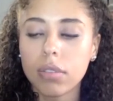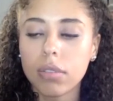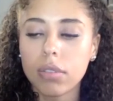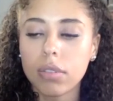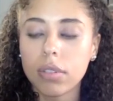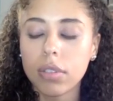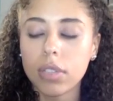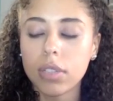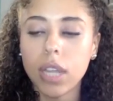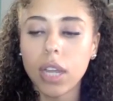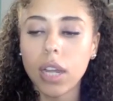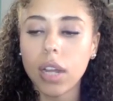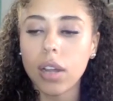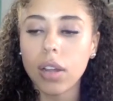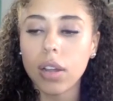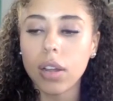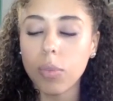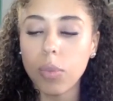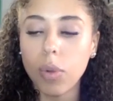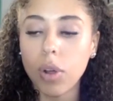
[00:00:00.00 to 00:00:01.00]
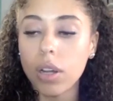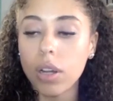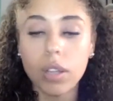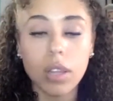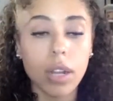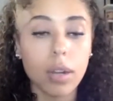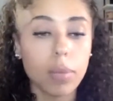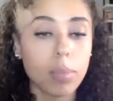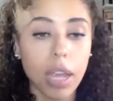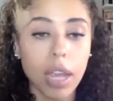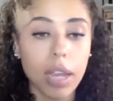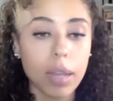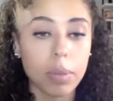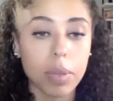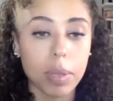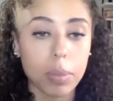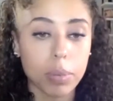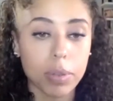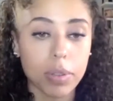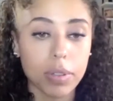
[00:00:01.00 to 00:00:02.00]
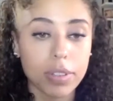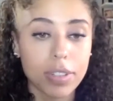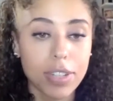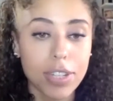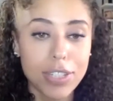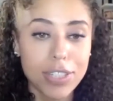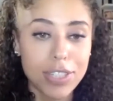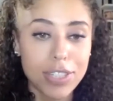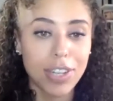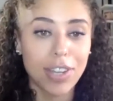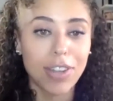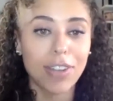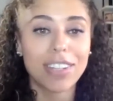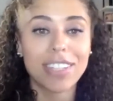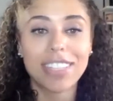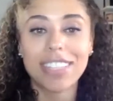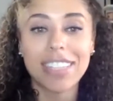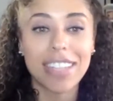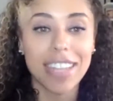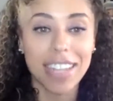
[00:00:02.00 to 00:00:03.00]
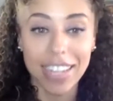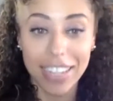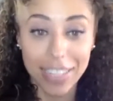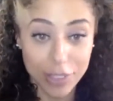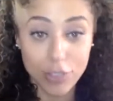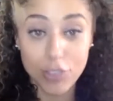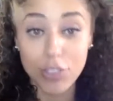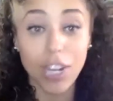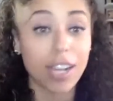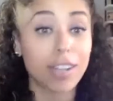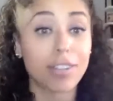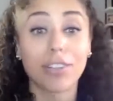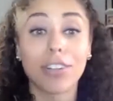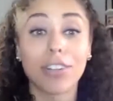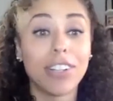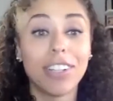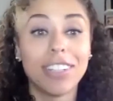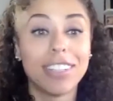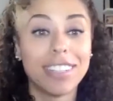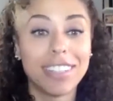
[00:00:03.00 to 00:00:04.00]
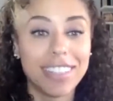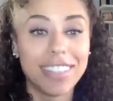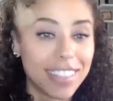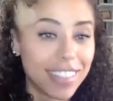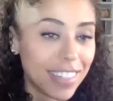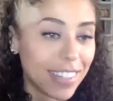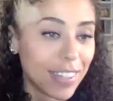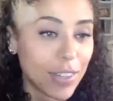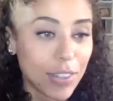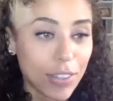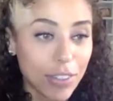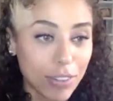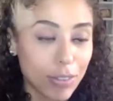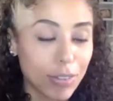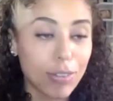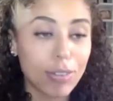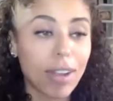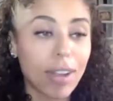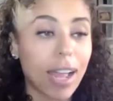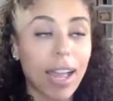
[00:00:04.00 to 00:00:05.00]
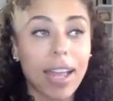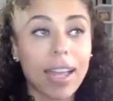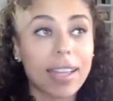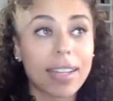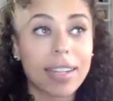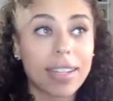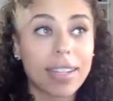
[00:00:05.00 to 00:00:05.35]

there weren't a lot of Black people, so it's like in general, who at